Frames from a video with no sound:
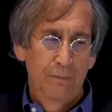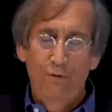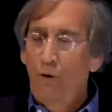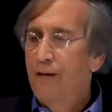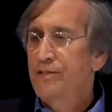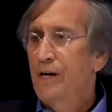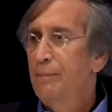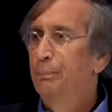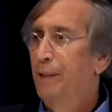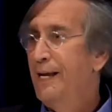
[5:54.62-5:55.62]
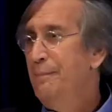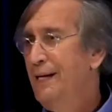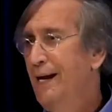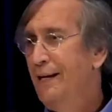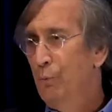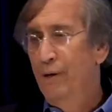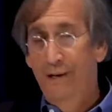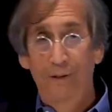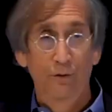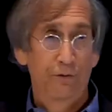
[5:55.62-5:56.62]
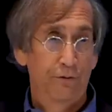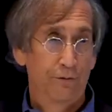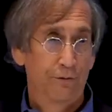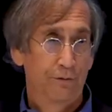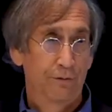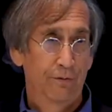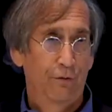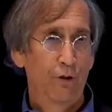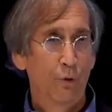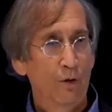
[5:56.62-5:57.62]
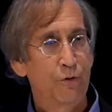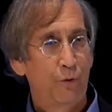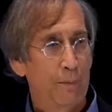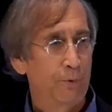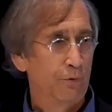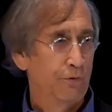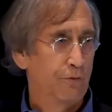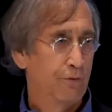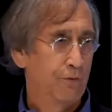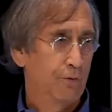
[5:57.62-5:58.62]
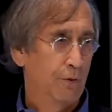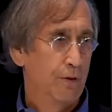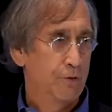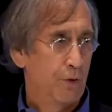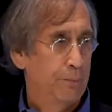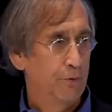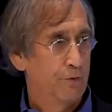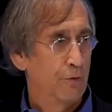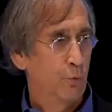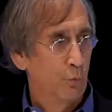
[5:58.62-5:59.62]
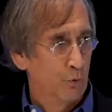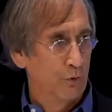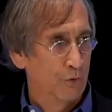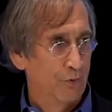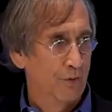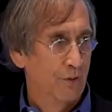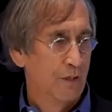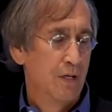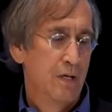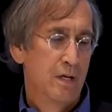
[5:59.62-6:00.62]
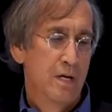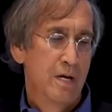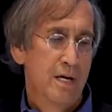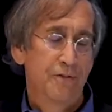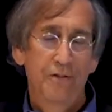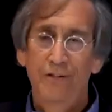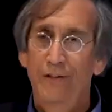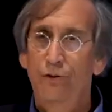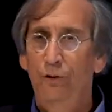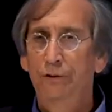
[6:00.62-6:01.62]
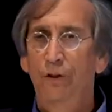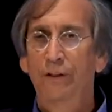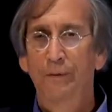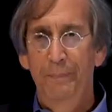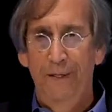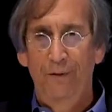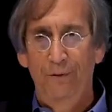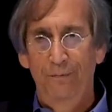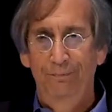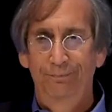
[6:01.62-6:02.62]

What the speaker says: Before you start blaming anyone else for your troubles or the troubles of the world, it's essential to look in the mirror,